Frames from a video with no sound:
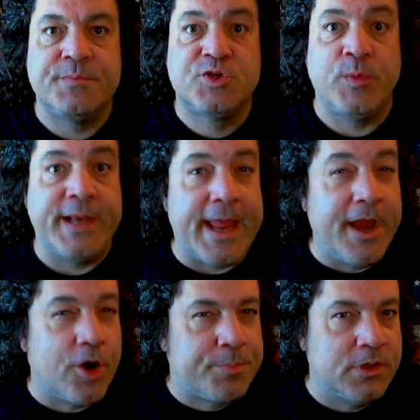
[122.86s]
between
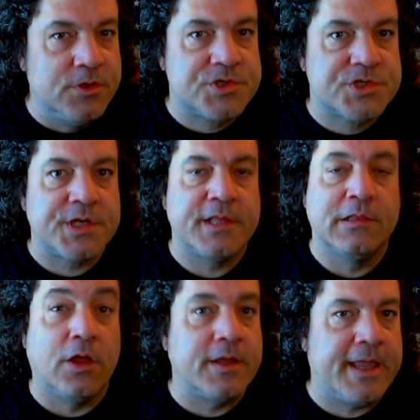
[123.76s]
air pollution and
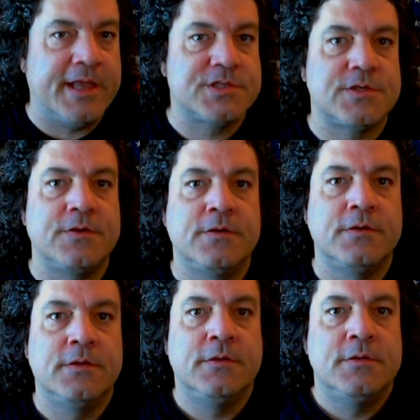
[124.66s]
lung cancer.
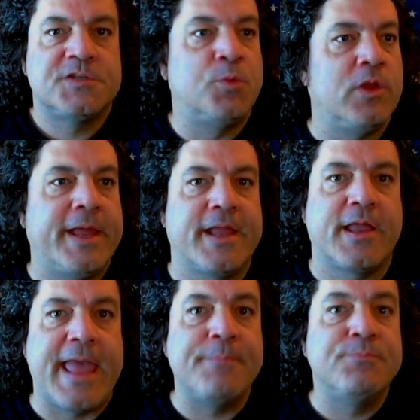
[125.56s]
It's more like
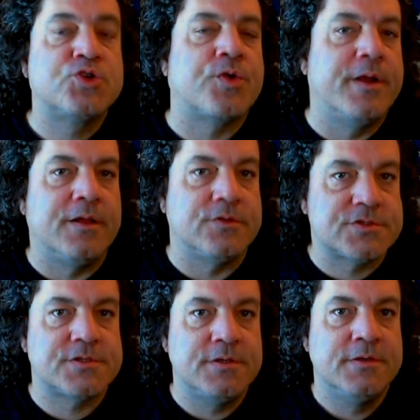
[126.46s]

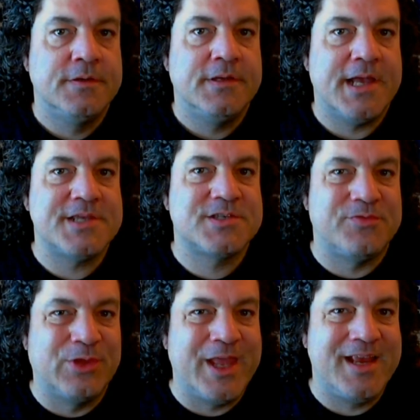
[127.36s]
chemtrails as of
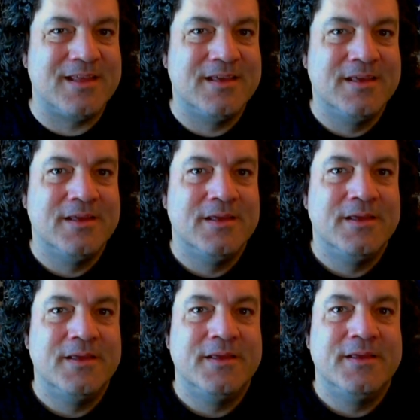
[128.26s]
late,
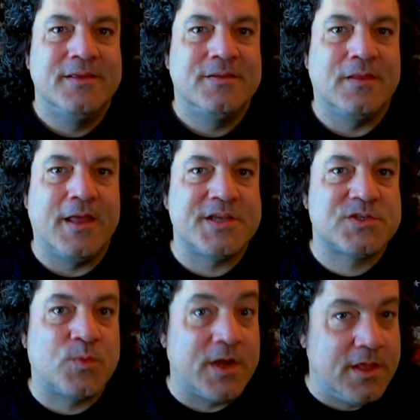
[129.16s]
the last
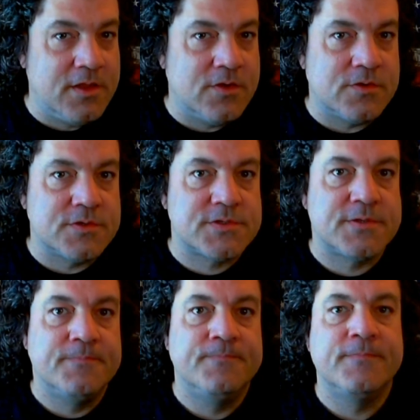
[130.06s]
20 years.
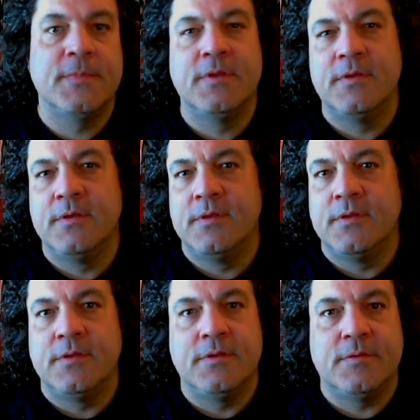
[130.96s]

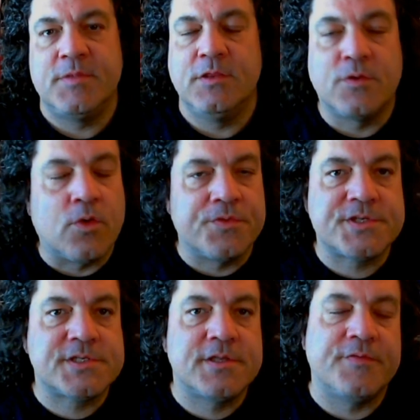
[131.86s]
I mean, look all
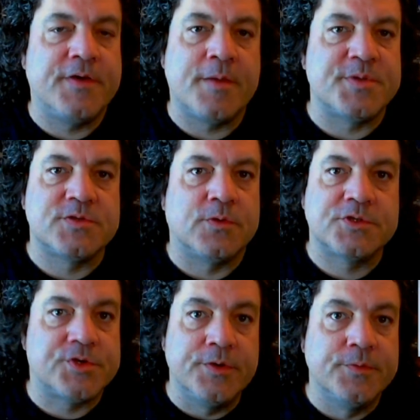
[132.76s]
this stuff up. It's all
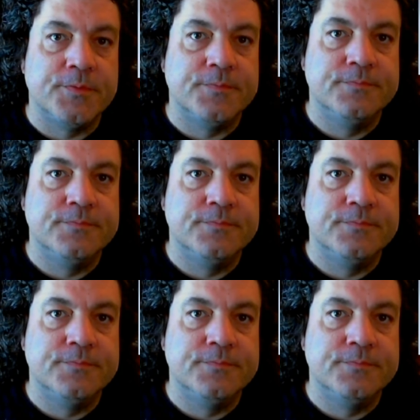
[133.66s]
true.